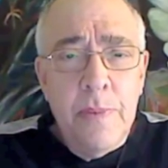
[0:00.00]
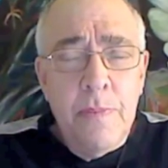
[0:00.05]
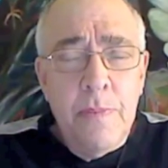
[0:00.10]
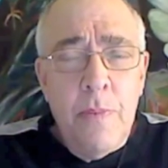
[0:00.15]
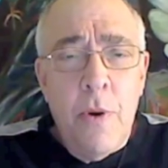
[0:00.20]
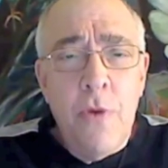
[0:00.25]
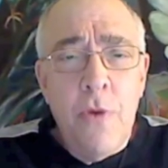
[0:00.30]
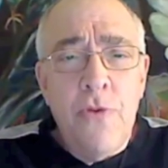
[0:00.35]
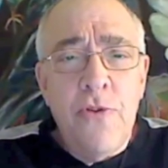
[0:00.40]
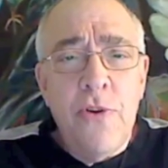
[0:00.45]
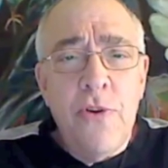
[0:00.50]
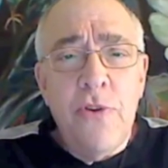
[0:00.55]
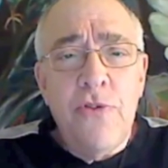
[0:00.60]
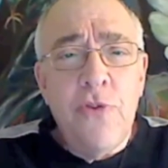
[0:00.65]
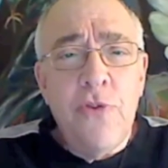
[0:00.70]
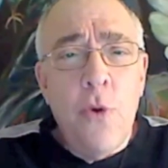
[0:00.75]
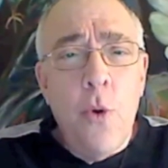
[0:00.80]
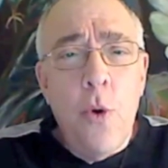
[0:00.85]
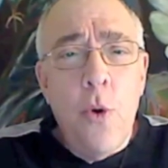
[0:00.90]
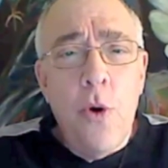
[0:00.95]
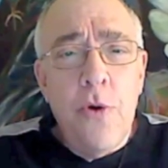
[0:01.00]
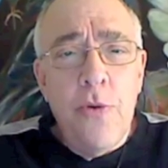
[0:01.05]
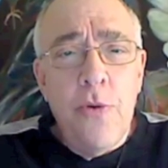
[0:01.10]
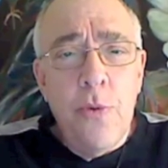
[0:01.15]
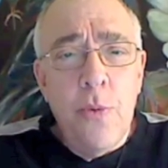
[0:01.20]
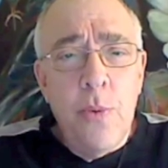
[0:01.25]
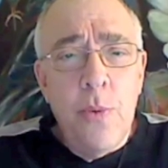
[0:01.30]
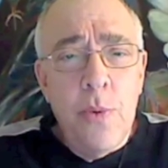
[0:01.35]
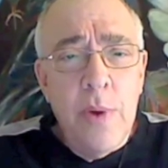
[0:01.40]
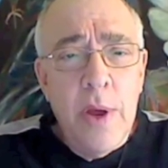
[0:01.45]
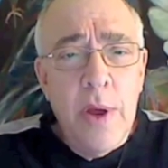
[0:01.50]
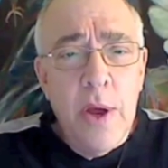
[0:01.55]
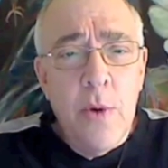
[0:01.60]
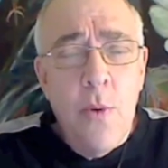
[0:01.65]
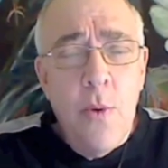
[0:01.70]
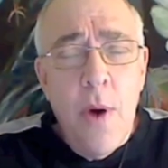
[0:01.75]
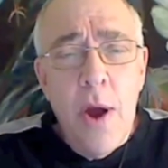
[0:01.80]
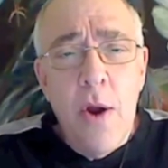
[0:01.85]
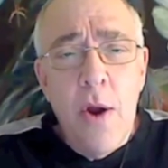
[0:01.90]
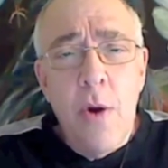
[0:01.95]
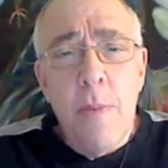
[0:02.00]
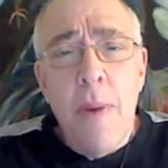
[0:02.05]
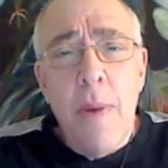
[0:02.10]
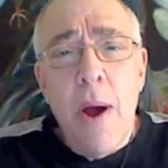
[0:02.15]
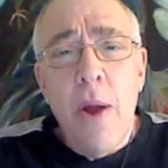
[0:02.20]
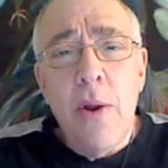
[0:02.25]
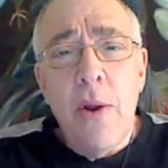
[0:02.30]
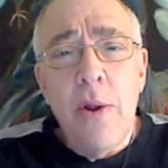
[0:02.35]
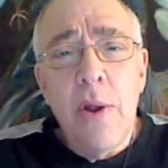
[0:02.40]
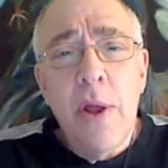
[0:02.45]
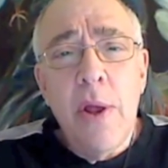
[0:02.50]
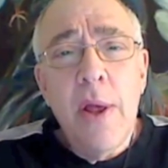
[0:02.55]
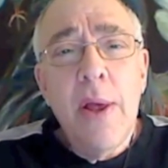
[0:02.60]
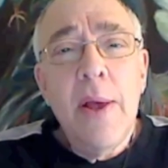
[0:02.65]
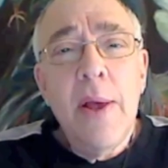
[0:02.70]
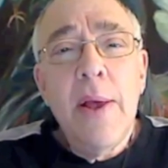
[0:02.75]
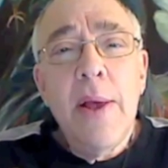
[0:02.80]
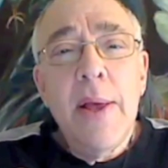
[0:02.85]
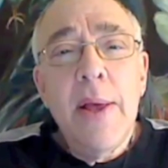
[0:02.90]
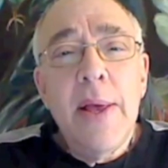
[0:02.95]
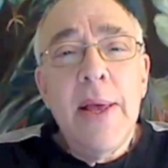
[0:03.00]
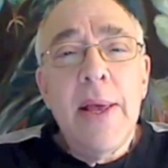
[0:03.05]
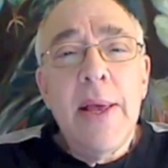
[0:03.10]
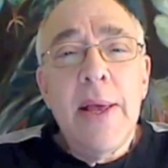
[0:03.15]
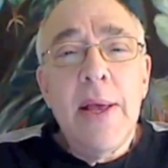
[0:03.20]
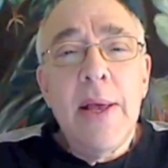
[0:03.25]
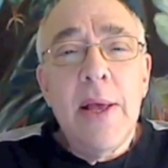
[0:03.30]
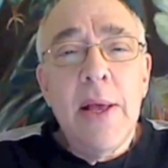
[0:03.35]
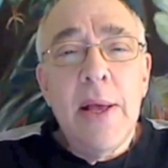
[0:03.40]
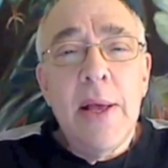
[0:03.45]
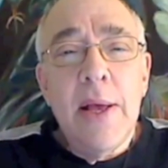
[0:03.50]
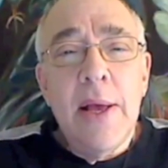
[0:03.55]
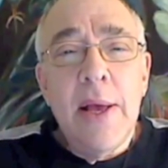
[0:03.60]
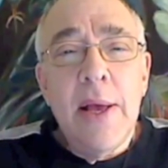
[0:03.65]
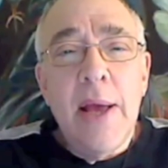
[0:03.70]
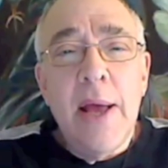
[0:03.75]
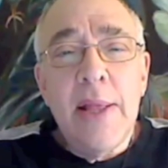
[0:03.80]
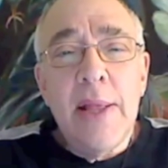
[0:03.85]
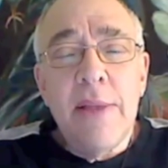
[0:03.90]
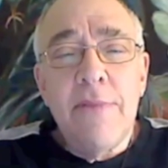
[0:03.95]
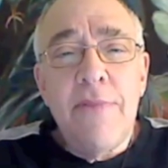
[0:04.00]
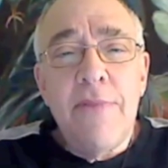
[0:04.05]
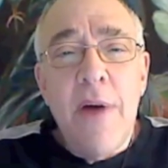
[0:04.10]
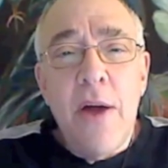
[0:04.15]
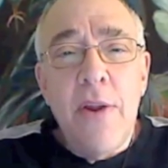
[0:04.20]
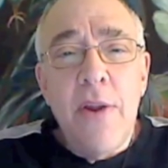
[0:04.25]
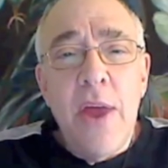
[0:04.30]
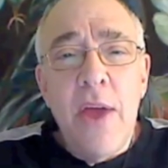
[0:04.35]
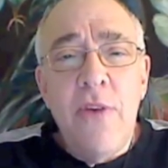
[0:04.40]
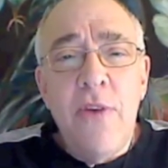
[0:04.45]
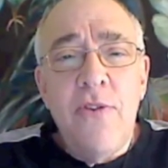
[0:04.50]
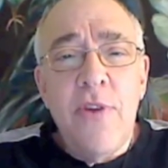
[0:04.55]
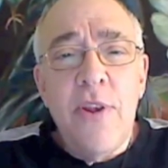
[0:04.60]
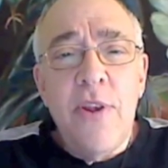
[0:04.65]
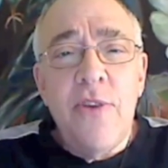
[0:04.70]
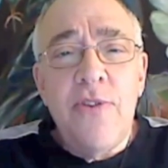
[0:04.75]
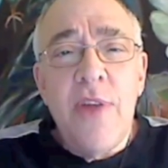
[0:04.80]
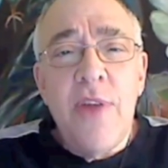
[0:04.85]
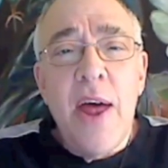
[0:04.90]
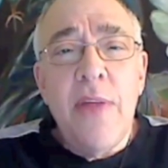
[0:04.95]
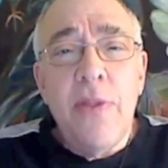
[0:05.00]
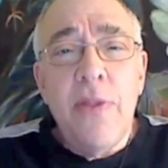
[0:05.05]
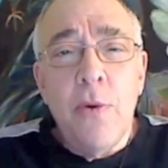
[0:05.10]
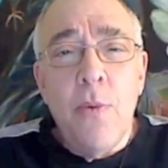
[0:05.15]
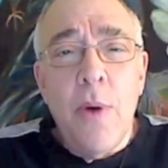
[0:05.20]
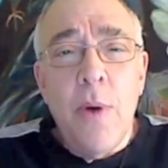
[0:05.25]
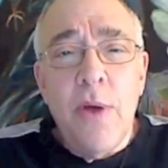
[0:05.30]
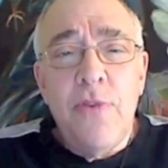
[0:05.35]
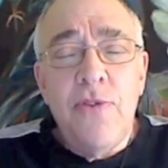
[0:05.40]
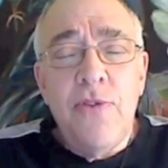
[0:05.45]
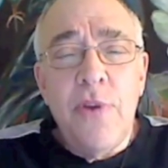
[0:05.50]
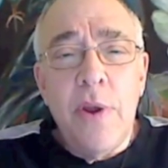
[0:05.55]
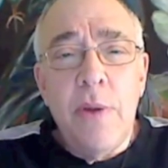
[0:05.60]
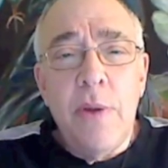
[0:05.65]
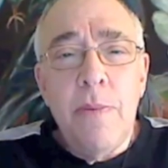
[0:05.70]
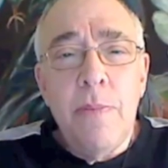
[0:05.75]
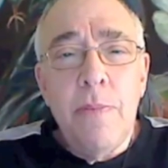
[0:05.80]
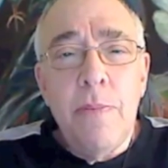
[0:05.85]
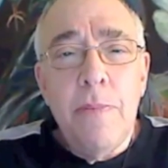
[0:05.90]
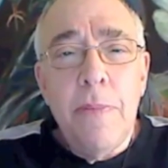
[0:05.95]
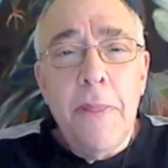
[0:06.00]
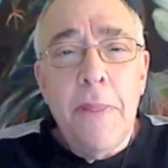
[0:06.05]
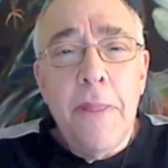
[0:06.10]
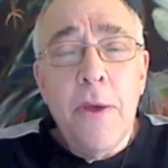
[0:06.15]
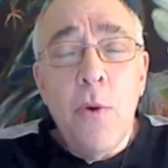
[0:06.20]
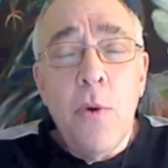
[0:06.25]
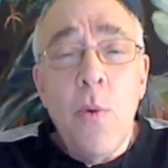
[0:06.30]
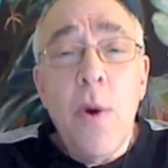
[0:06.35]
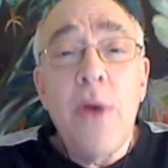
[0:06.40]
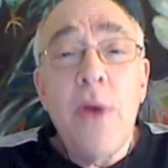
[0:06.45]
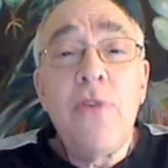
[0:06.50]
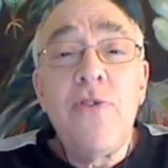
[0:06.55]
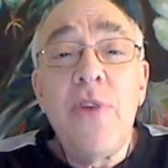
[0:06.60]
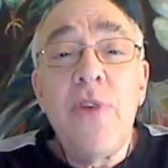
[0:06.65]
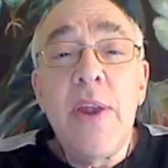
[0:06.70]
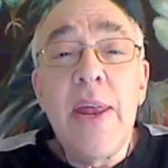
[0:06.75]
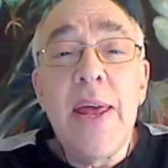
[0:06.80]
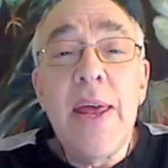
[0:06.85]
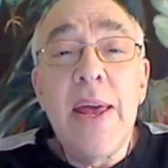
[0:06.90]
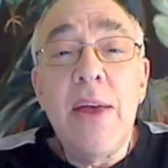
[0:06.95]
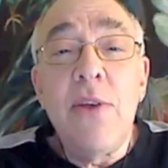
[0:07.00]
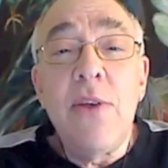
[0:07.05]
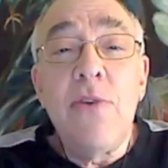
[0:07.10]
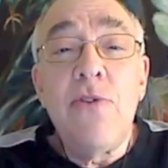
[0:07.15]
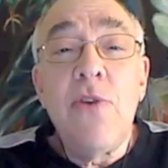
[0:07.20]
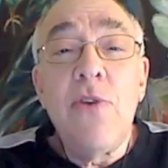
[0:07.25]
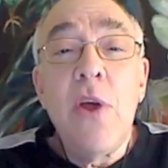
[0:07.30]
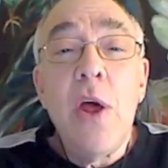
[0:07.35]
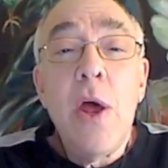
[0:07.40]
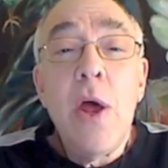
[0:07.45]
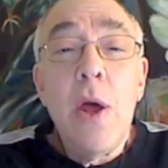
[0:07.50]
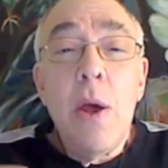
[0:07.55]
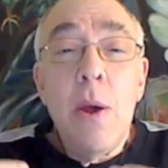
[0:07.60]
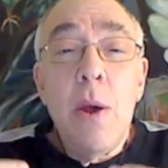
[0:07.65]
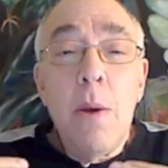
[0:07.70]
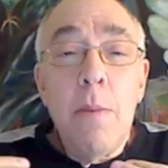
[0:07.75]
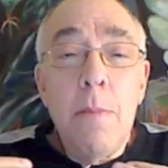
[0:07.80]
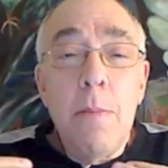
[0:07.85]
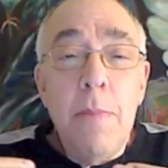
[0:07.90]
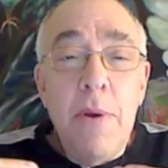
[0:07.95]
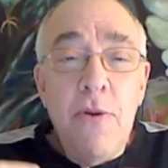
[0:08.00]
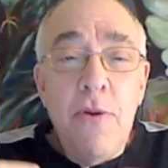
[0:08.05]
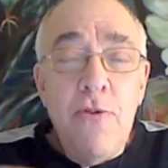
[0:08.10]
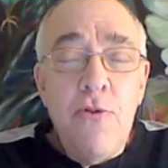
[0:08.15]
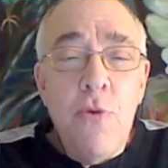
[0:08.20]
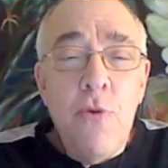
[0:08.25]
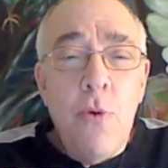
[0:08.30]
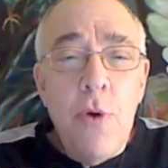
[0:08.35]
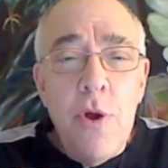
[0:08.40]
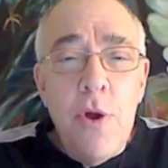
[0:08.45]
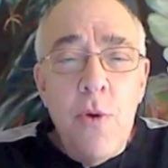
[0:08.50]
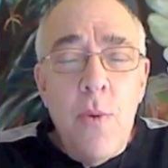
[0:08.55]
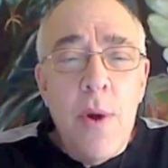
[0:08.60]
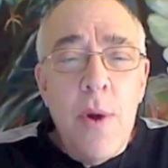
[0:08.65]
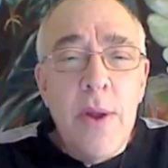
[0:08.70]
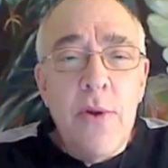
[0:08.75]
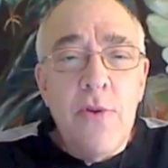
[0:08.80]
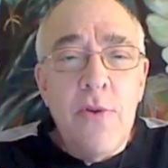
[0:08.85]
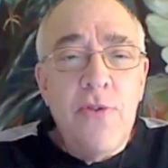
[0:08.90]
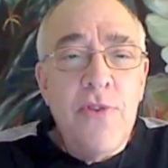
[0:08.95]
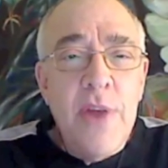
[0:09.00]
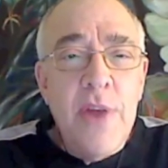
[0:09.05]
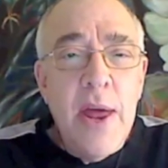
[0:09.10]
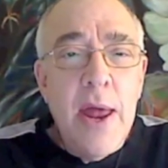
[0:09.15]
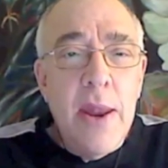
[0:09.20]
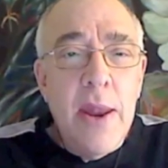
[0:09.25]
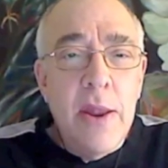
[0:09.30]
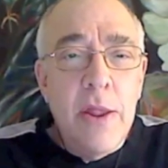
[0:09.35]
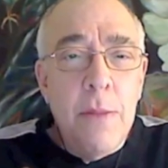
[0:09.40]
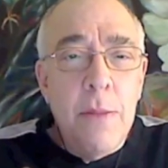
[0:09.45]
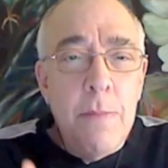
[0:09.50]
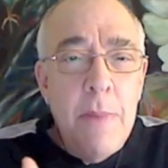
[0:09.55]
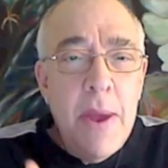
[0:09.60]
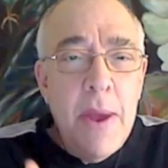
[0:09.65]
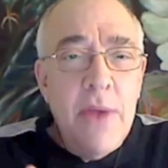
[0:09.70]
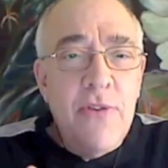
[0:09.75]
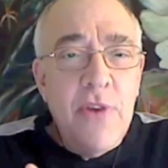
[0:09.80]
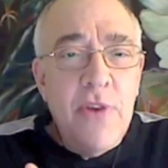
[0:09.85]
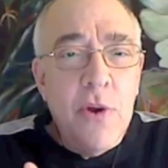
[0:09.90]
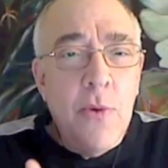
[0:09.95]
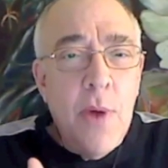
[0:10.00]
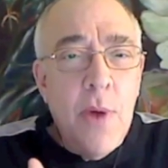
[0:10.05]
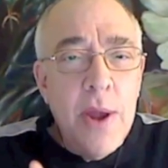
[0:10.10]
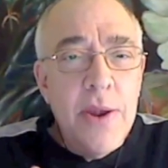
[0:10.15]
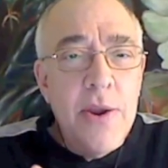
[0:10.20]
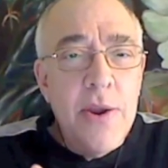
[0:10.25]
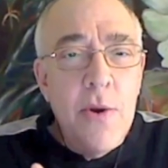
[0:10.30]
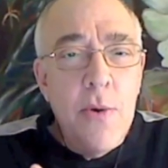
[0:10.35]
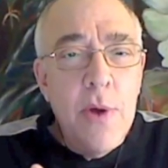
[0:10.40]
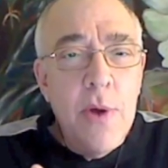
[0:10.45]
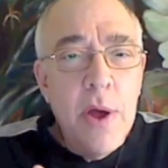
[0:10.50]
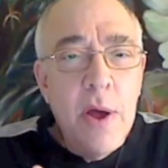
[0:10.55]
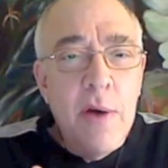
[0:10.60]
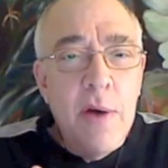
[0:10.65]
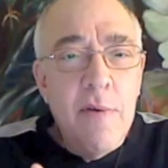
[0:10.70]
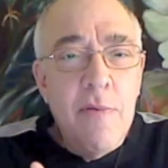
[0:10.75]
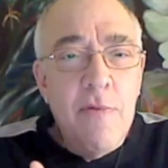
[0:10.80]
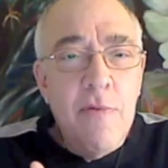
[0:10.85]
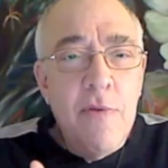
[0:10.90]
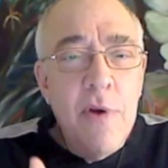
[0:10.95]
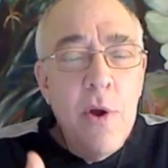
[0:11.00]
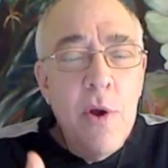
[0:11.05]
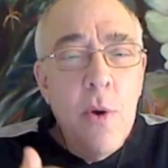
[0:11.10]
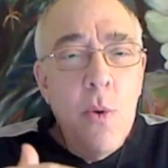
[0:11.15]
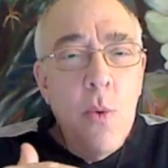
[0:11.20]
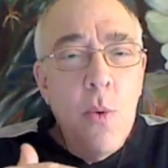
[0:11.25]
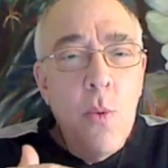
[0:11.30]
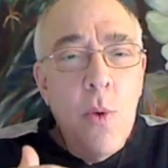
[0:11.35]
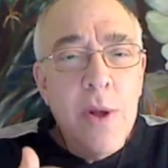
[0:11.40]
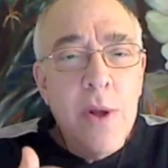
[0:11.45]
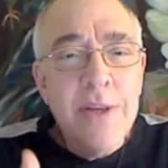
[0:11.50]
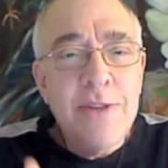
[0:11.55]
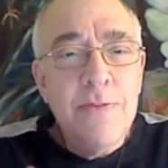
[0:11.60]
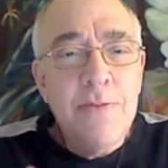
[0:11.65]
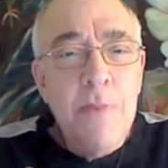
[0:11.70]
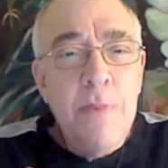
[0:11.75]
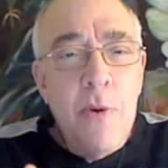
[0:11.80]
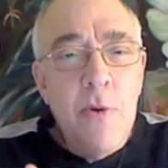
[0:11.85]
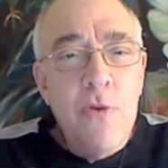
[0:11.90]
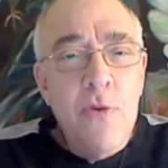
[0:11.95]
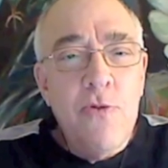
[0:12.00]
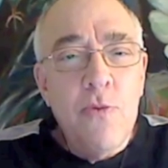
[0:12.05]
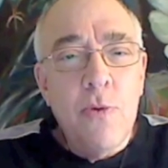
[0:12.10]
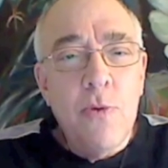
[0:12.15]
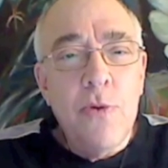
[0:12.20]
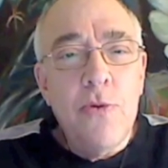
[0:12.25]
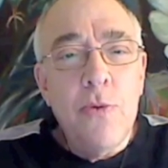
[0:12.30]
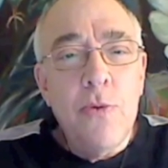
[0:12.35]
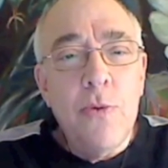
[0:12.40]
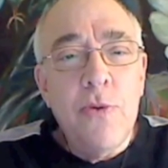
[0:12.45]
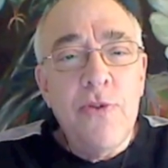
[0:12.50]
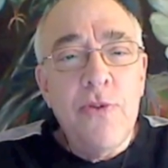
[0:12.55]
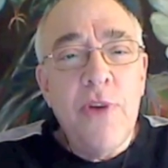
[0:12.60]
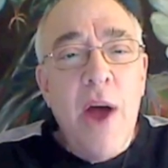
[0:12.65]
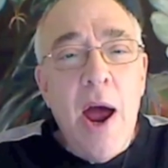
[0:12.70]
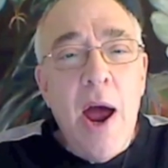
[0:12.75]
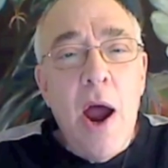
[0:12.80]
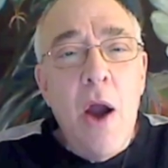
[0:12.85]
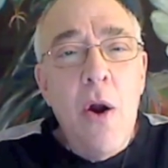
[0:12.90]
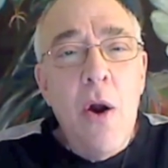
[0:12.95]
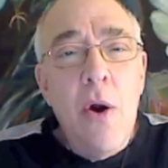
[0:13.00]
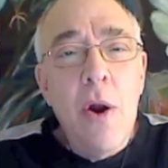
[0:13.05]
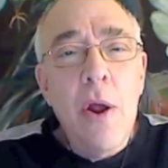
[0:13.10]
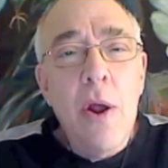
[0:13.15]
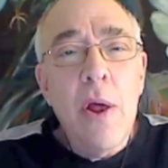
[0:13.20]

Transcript: purchase or to inquire about at the Foundation is not the question. The question is, be sure you understand the basic criteria of what spiritual tools are,